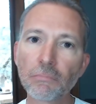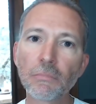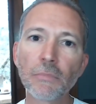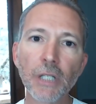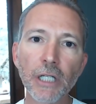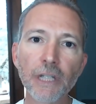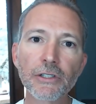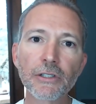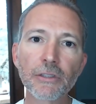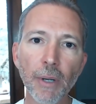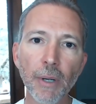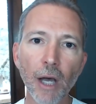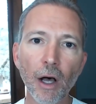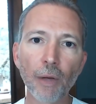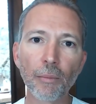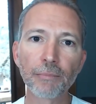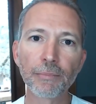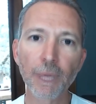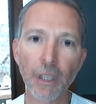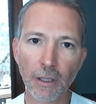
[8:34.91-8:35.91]
needs some
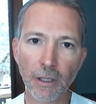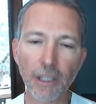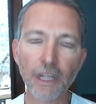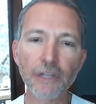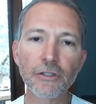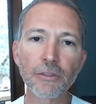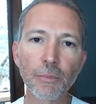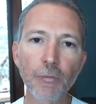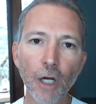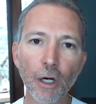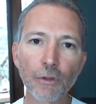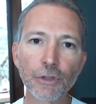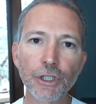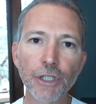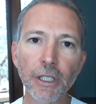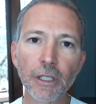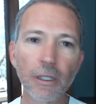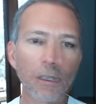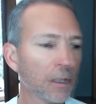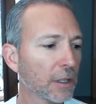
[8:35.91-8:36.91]
help, needs some
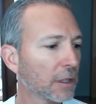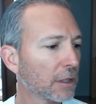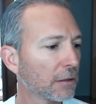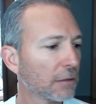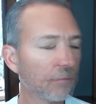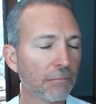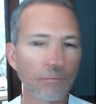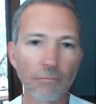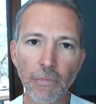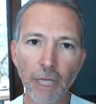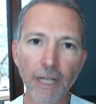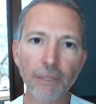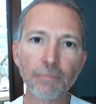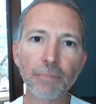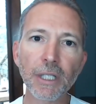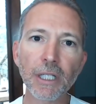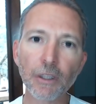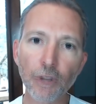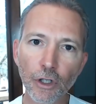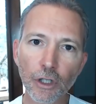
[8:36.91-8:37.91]
coaching, might
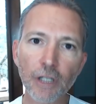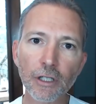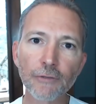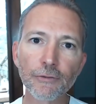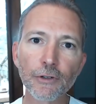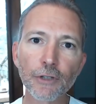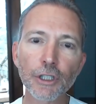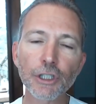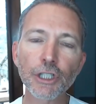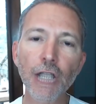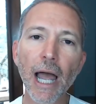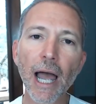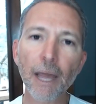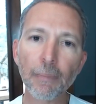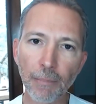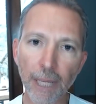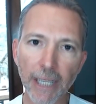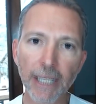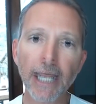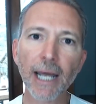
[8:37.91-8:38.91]
be looking for a
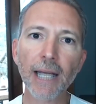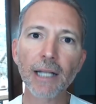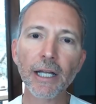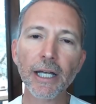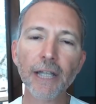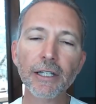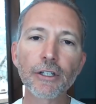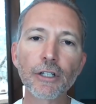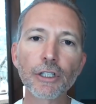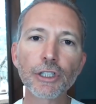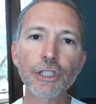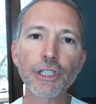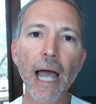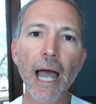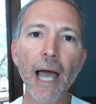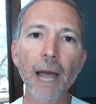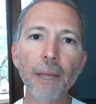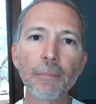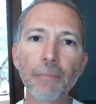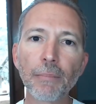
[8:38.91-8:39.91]
job, might not like their
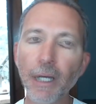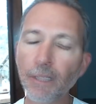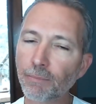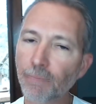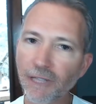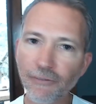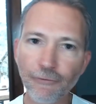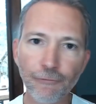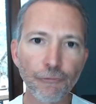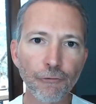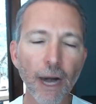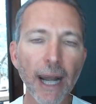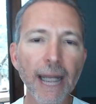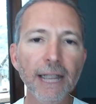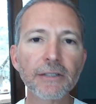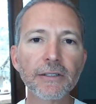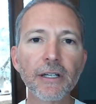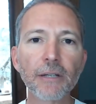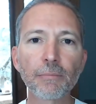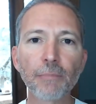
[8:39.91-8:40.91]
job, might be
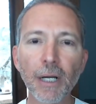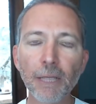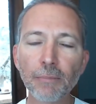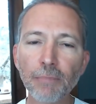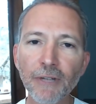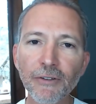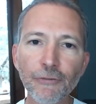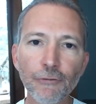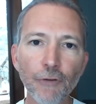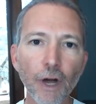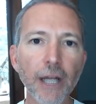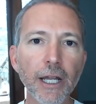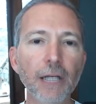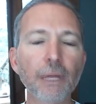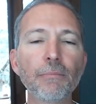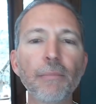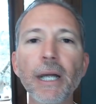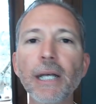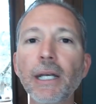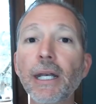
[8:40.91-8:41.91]
frantic, might be
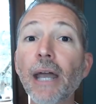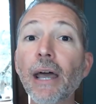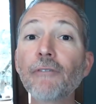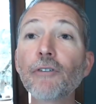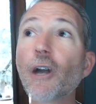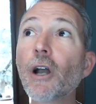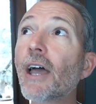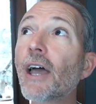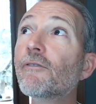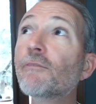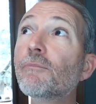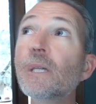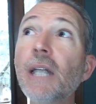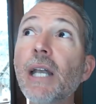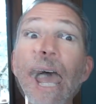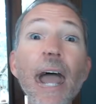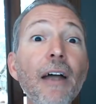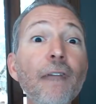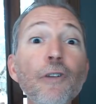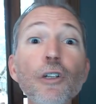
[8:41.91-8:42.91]
frightened, might never have
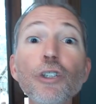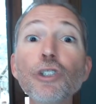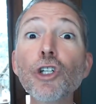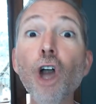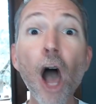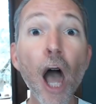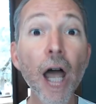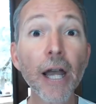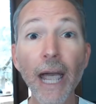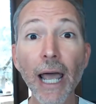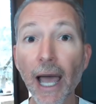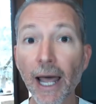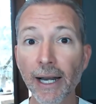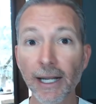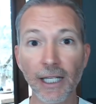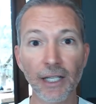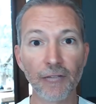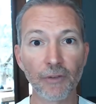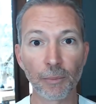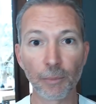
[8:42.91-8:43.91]
been ever taught how
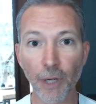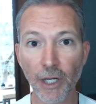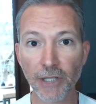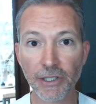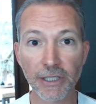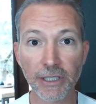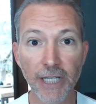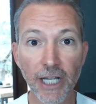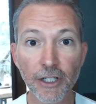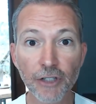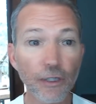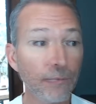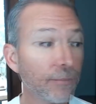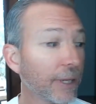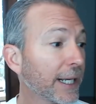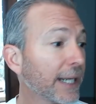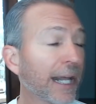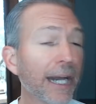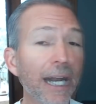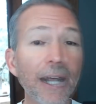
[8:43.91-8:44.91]
to give a presentation,
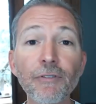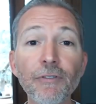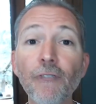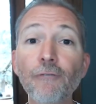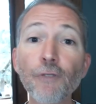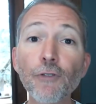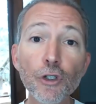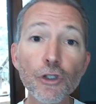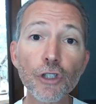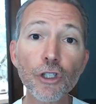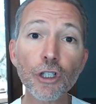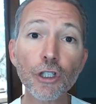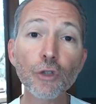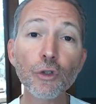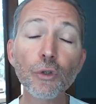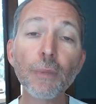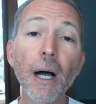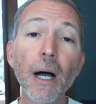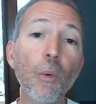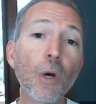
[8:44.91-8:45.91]
might not have the first
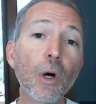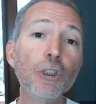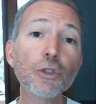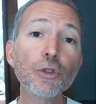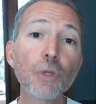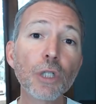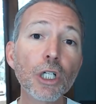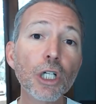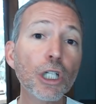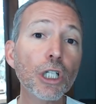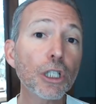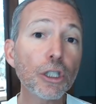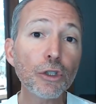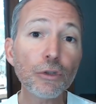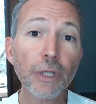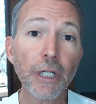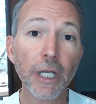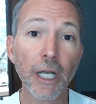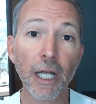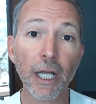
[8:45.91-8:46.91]
clue about what to
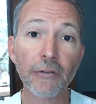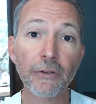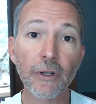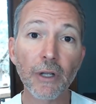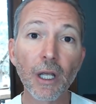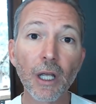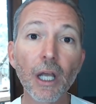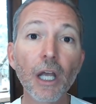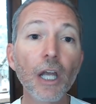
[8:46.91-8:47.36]
include in it.